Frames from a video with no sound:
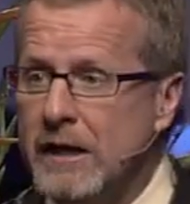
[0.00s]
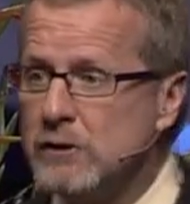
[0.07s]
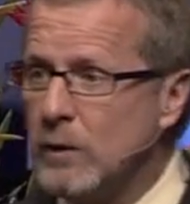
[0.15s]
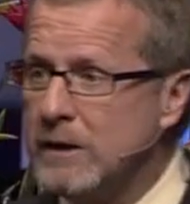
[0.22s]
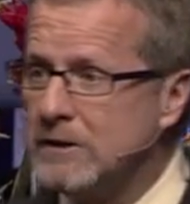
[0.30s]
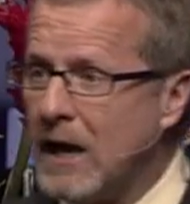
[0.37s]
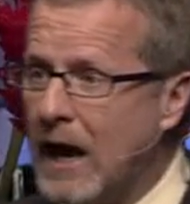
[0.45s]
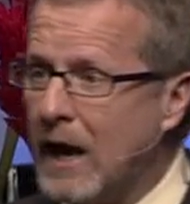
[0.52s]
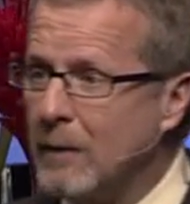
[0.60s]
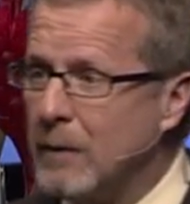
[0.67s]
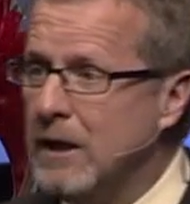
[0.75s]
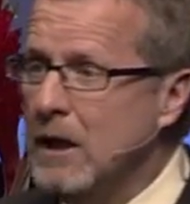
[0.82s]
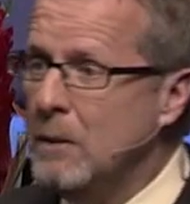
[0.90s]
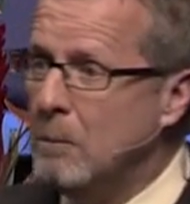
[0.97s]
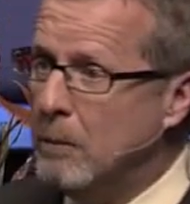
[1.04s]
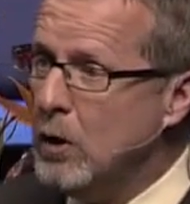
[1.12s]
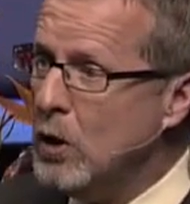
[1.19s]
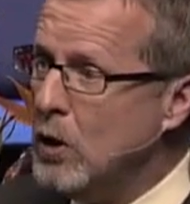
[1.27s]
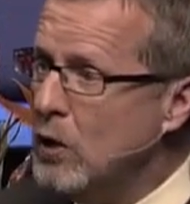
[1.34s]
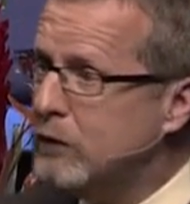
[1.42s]
his retirement,
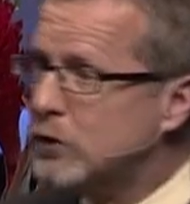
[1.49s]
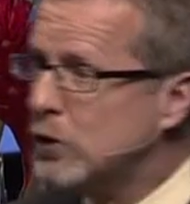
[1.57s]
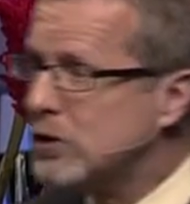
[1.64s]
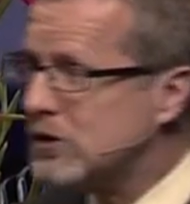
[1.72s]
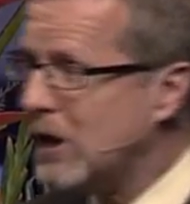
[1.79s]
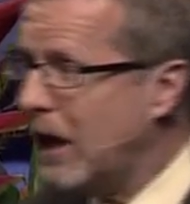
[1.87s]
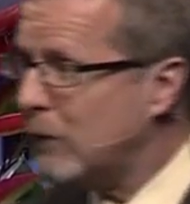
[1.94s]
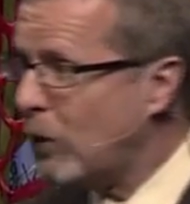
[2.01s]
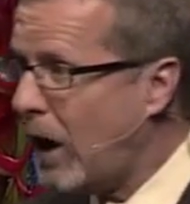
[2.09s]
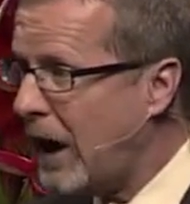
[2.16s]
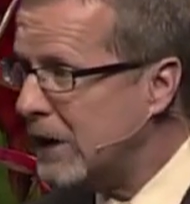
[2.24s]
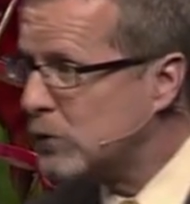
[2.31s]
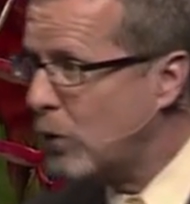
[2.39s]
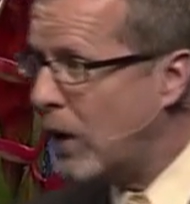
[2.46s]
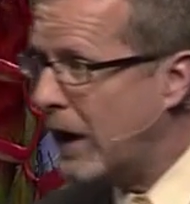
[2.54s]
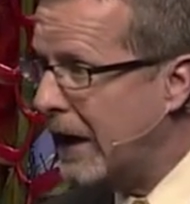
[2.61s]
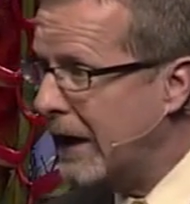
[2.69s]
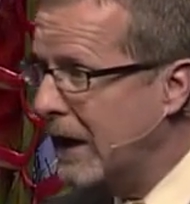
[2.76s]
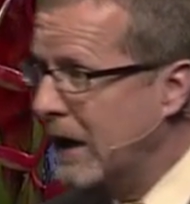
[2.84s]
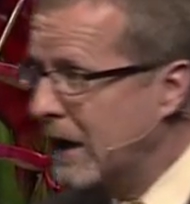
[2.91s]
moved to Sunrise
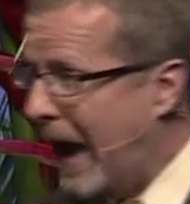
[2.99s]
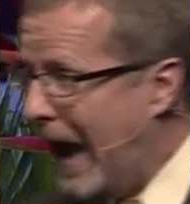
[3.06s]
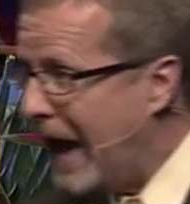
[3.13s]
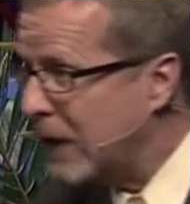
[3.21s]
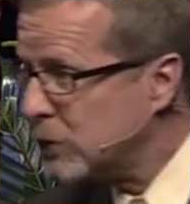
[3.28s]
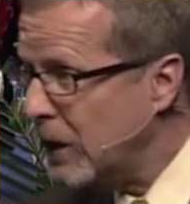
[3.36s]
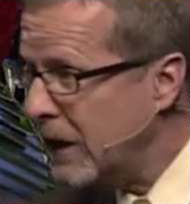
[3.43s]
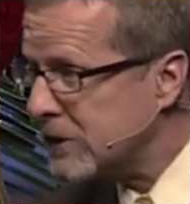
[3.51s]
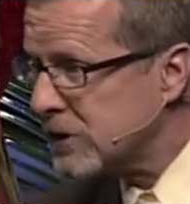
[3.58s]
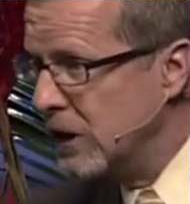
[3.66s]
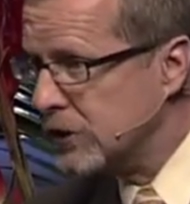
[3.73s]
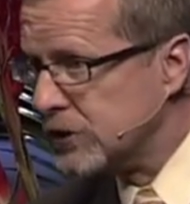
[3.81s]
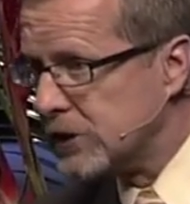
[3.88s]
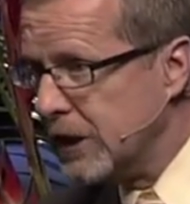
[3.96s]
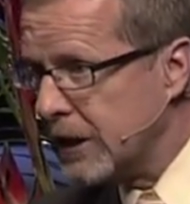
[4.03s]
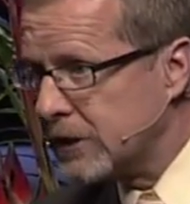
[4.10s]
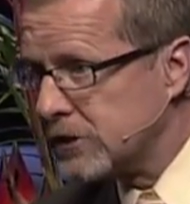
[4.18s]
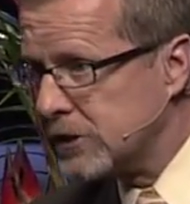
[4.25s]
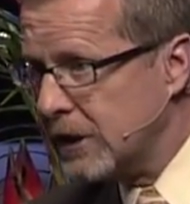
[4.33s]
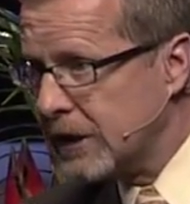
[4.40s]
Way, address
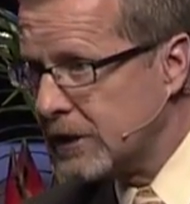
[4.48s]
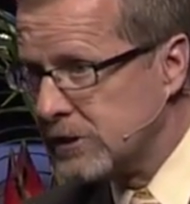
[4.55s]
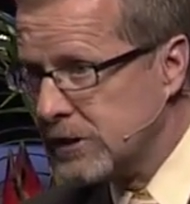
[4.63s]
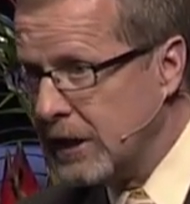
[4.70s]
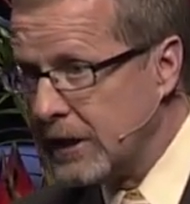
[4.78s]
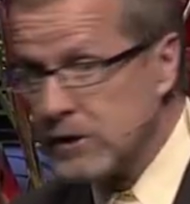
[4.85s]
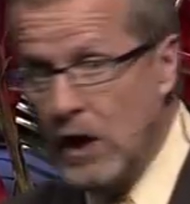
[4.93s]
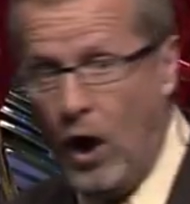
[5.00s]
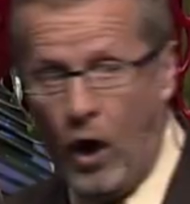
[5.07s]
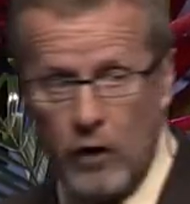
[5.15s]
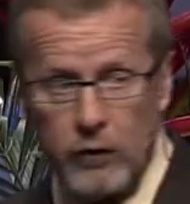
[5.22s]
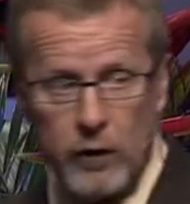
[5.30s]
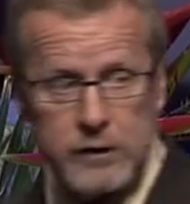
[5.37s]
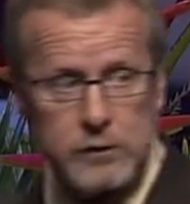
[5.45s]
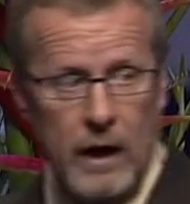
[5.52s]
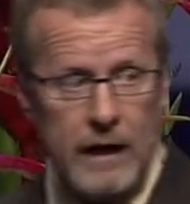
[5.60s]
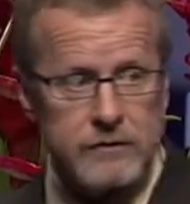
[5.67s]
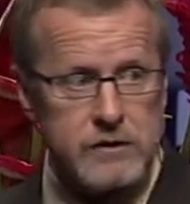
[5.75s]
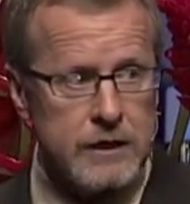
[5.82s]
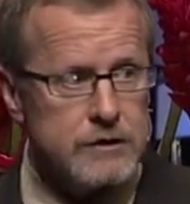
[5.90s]
666, although his
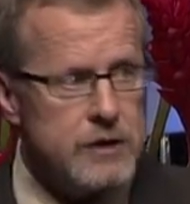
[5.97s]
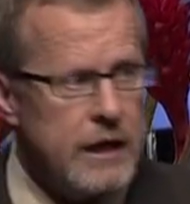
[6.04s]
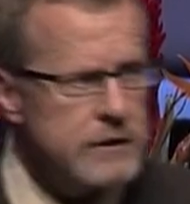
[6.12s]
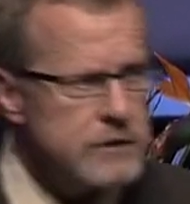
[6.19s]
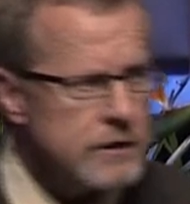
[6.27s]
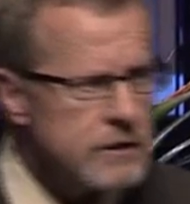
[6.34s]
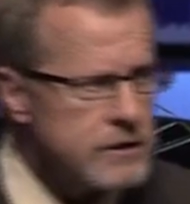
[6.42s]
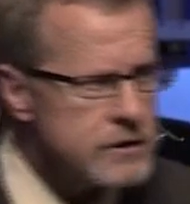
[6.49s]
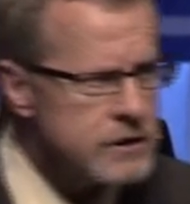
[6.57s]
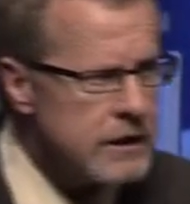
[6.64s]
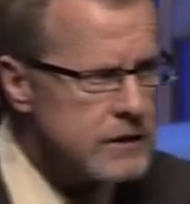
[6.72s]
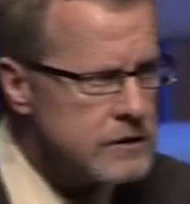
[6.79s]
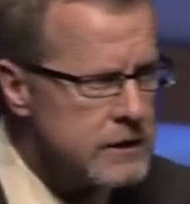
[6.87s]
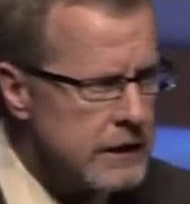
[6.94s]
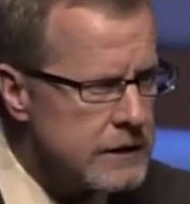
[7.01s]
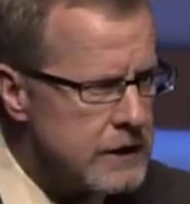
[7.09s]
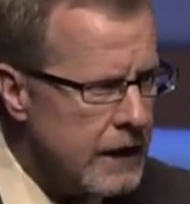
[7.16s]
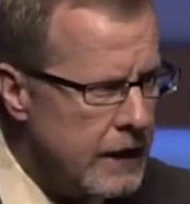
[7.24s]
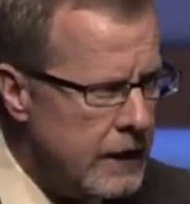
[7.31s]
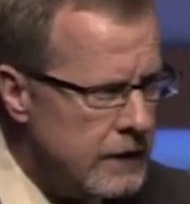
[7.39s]
wife said change it to
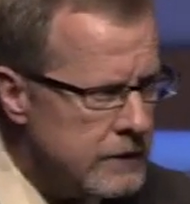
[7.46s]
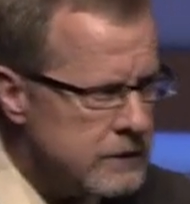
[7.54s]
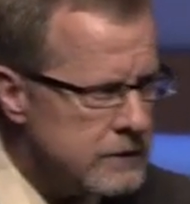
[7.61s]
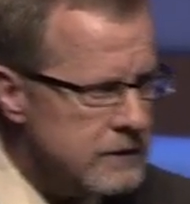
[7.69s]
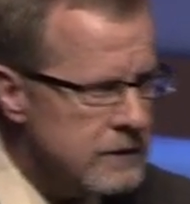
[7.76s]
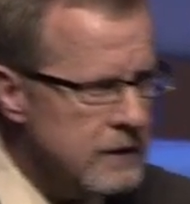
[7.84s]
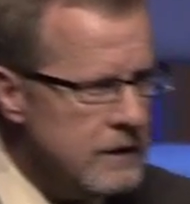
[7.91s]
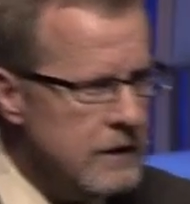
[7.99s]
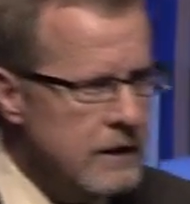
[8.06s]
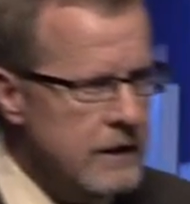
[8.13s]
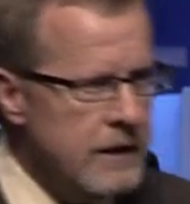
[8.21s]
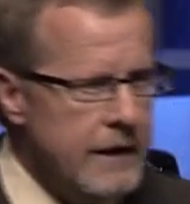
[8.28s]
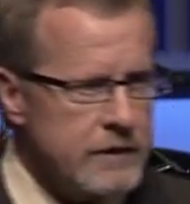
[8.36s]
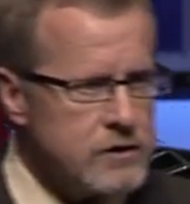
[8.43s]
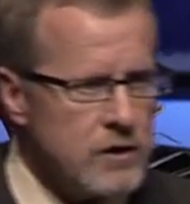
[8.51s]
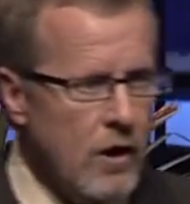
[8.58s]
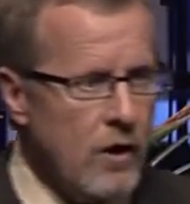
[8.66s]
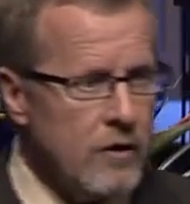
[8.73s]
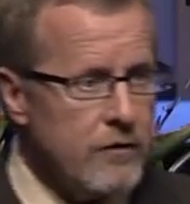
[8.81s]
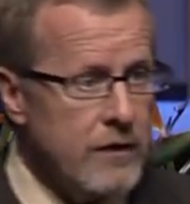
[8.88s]
668. It's
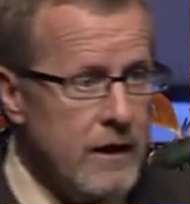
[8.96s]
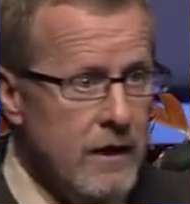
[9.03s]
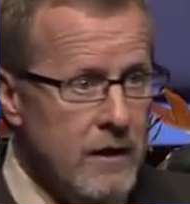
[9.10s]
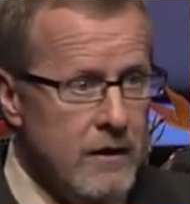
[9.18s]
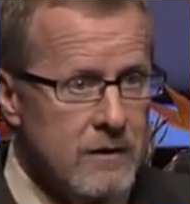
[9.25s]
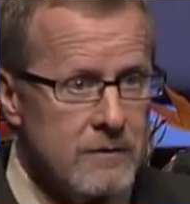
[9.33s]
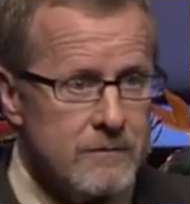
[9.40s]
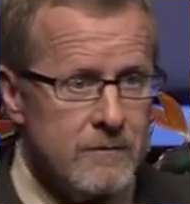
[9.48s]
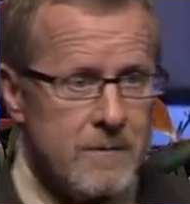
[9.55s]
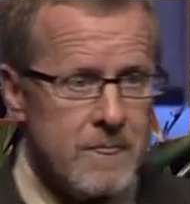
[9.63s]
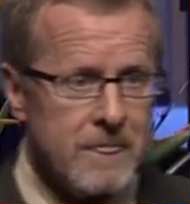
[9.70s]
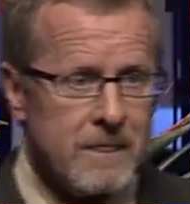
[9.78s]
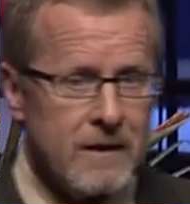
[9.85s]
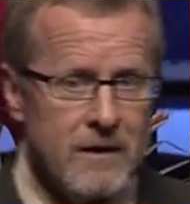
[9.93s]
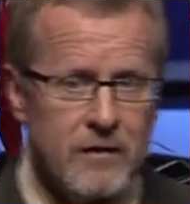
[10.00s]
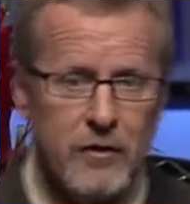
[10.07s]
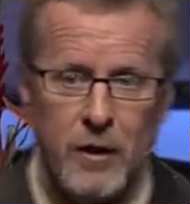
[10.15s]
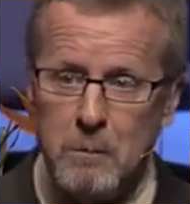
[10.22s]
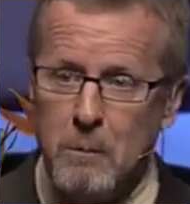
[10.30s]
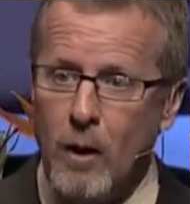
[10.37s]
all there
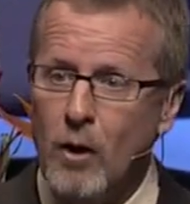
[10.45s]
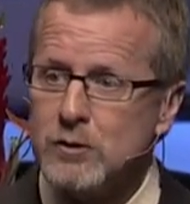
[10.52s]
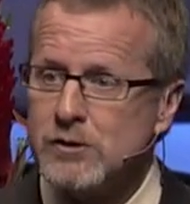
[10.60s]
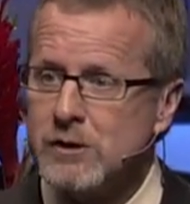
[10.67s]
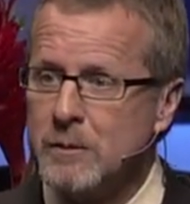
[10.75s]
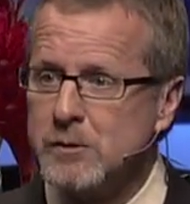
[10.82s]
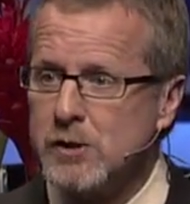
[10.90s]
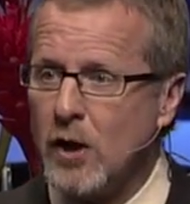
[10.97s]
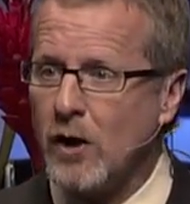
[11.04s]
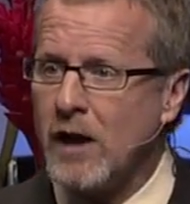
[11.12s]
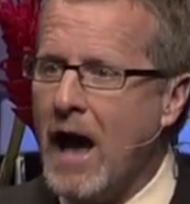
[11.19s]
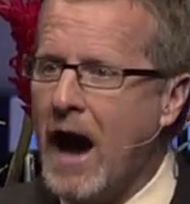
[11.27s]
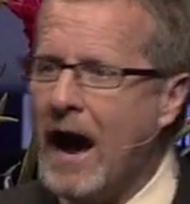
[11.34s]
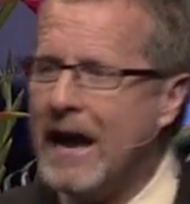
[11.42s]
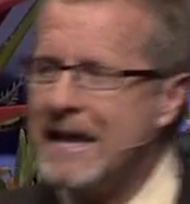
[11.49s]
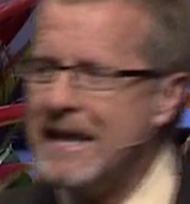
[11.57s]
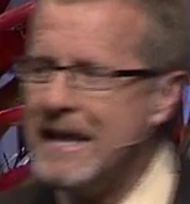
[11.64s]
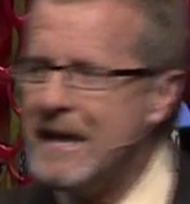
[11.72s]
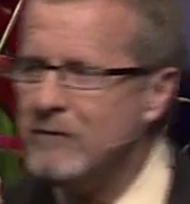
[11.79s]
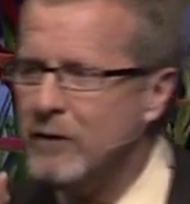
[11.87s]
the most absurd. I
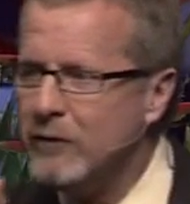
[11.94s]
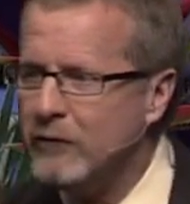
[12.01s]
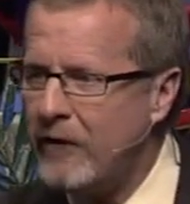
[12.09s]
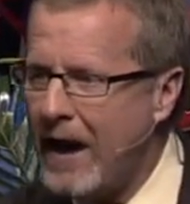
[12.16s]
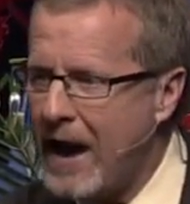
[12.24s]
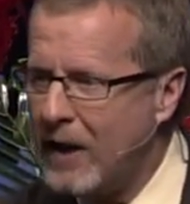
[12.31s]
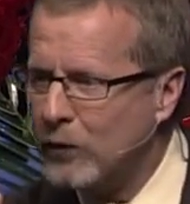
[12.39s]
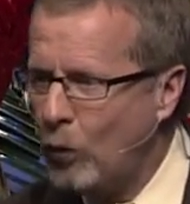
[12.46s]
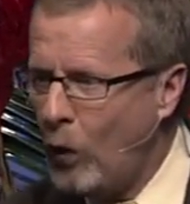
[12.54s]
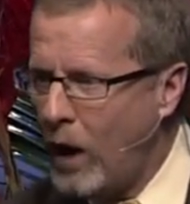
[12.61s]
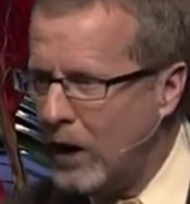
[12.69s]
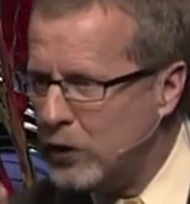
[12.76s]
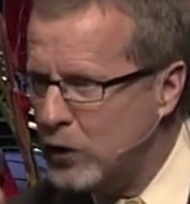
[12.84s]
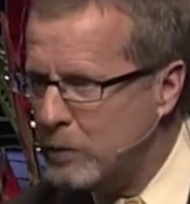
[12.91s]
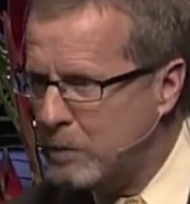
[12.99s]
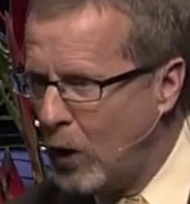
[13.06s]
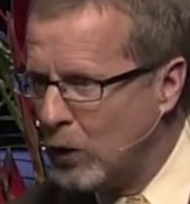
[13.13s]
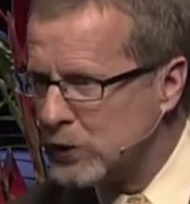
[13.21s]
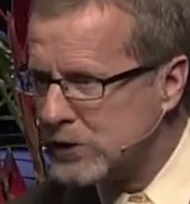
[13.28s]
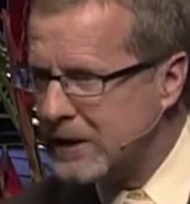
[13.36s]
even found one who
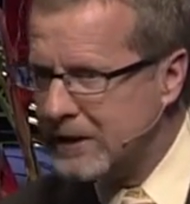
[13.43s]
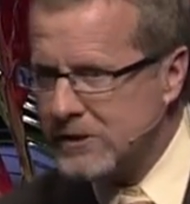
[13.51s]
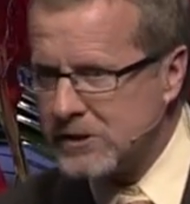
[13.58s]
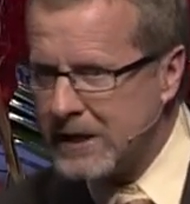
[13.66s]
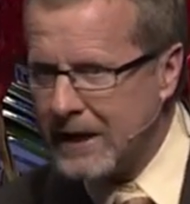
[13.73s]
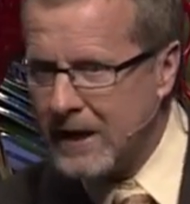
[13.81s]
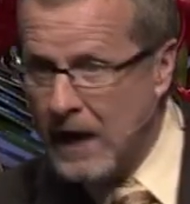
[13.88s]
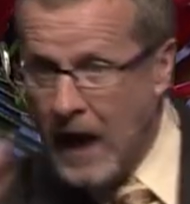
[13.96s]
posted and said,